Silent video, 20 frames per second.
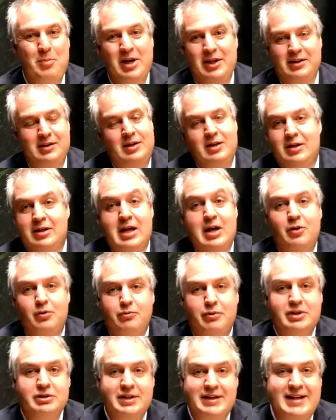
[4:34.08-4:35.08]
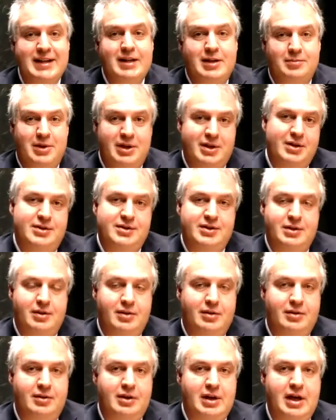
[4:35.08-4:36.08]
but they don't really need it because
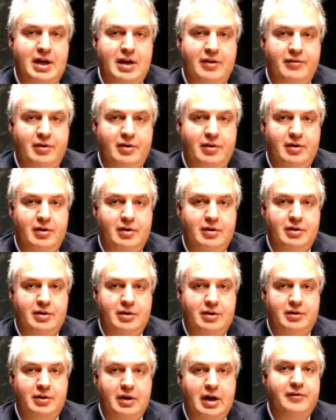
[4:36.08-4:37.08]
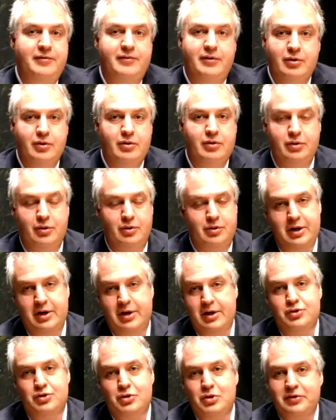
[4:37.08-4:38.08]
the, they have uh, their iPhone or their
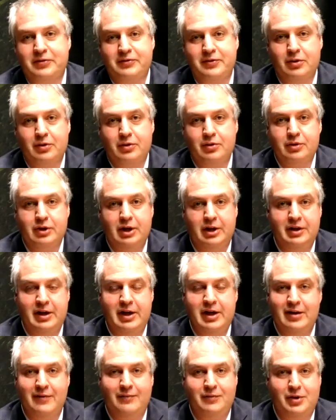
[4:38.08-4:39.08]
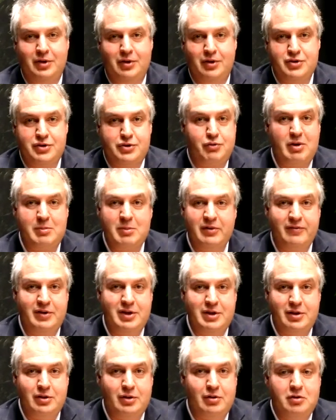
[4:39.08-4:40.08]
Android phone and they have their streaming
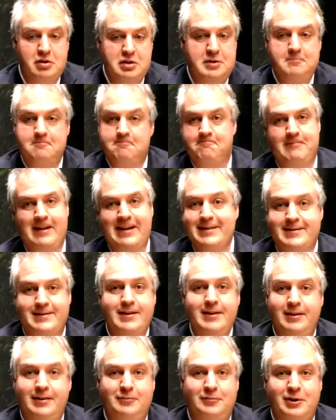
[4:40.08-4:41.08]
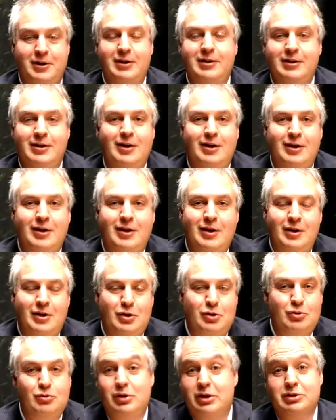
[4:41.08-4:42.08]
video and that's it, right?
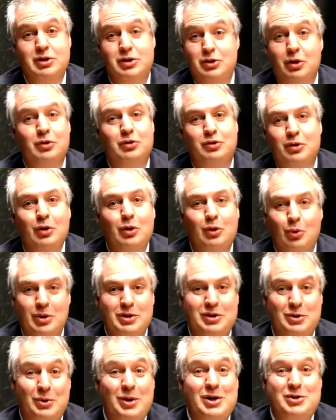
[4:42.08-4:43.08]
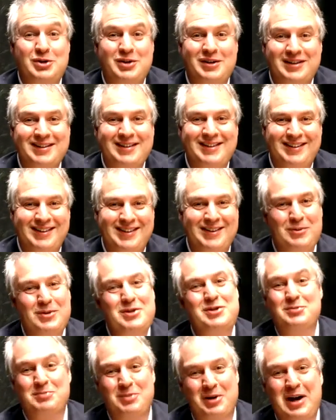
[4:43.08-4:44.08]
You really don't know what they're watching,
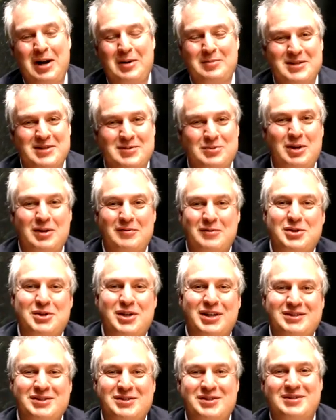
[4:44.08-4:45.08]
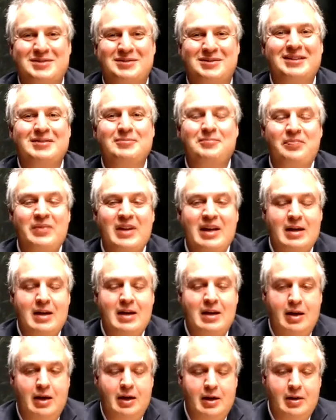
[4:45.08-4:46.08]
which yeah. perhaps is one of the challenges, right?
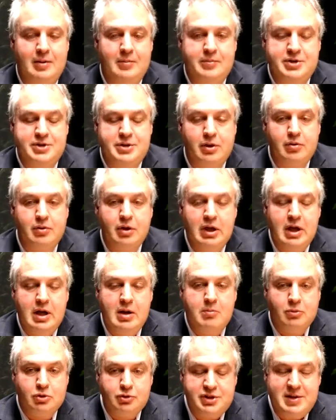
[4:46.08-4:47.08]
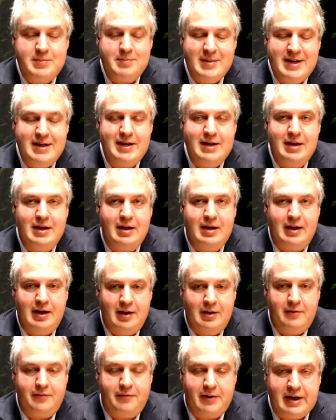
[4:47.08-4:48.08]
Um, so multimedia,
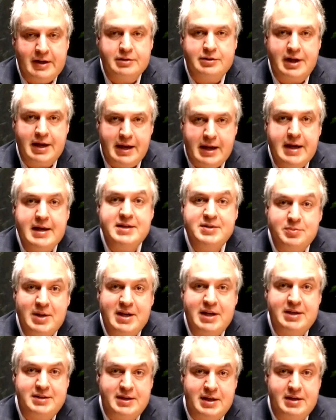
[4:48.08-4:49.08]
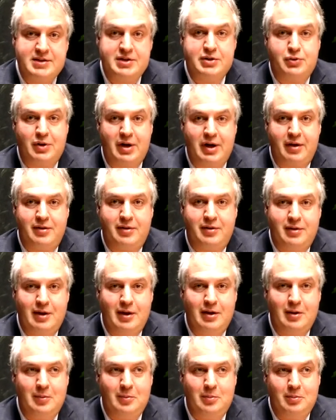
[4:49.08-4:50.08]
uh, frankly, is MediaTek's strength.
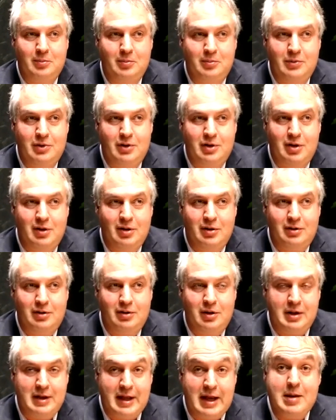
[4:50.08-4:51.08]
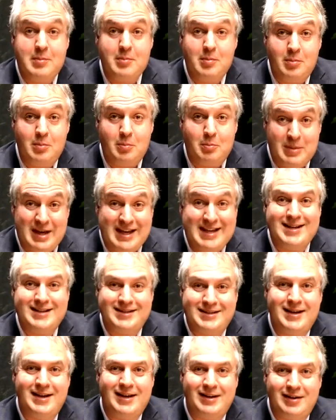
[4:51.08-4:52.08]
Um, the name
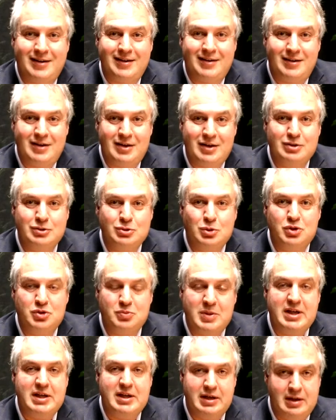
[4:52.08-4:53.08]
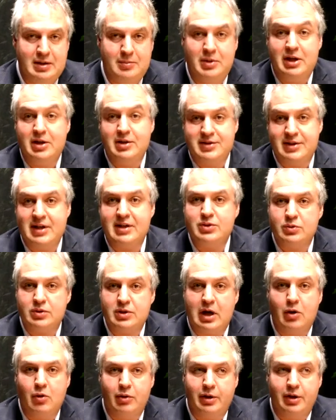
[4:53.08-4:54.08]
MediaTek includes media in it because that's
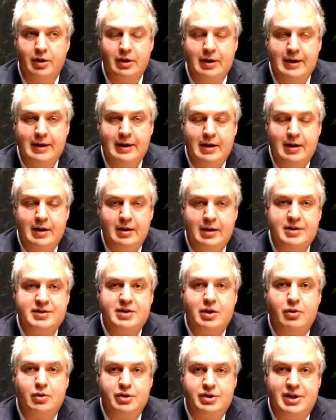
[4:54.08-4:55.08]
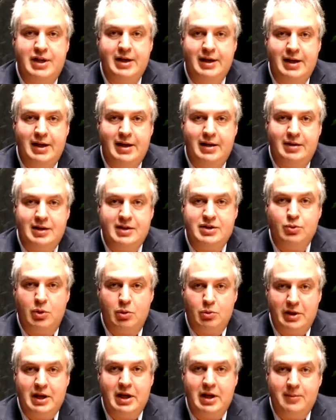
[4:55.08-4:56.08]
our that's our DNA. That's where
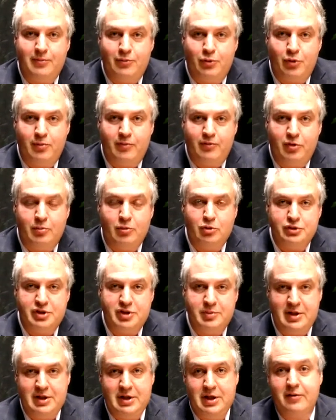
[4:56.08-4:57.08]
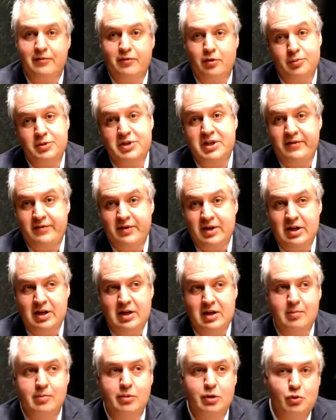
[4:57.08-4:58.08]
we came from, from multimedia, from
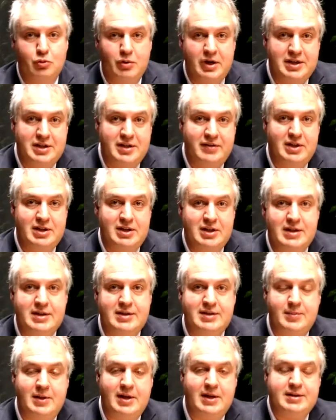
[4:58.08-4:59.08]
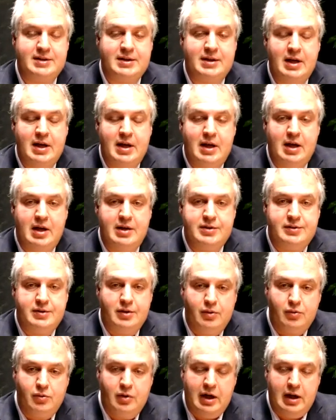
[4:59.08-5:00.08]
TV, Blu-ray, DVD space. And
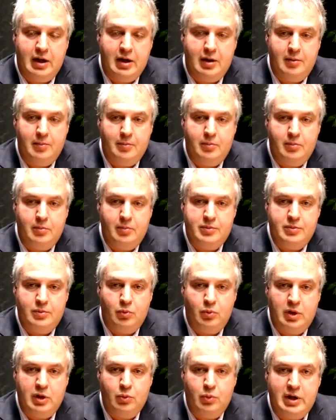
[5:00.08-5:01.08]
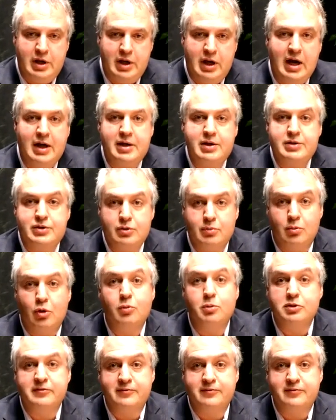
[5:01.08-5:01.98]
so um, when we got into mobile